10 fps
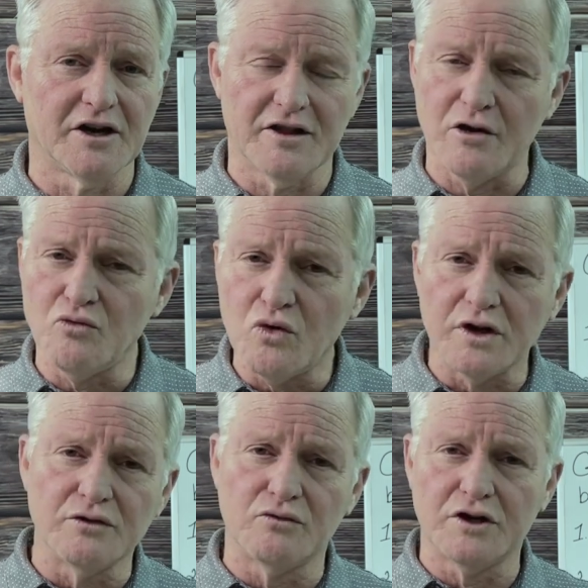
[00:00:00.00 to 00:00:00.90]
They
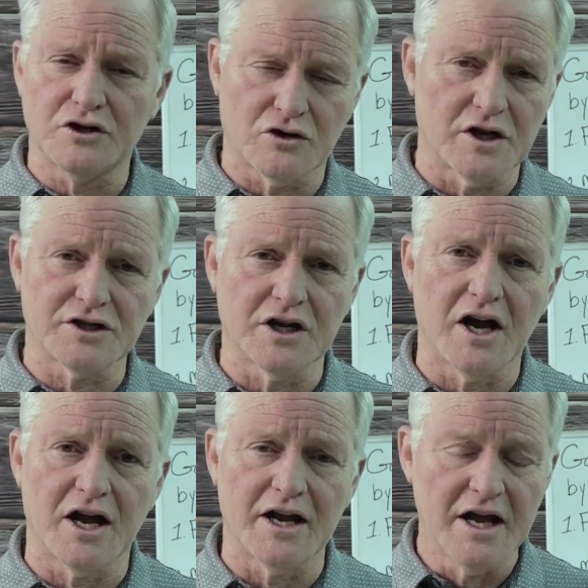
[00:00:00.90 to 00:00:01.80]
wouldn't trust
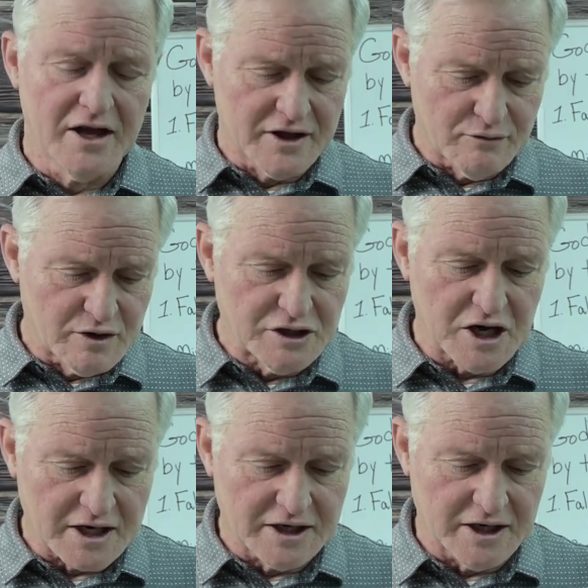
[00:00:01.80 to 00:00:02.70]
God. They
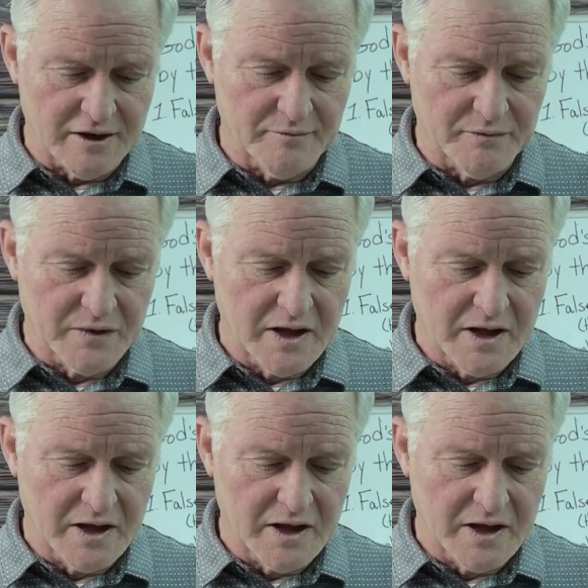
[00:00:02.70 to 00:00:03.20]
rejected Him.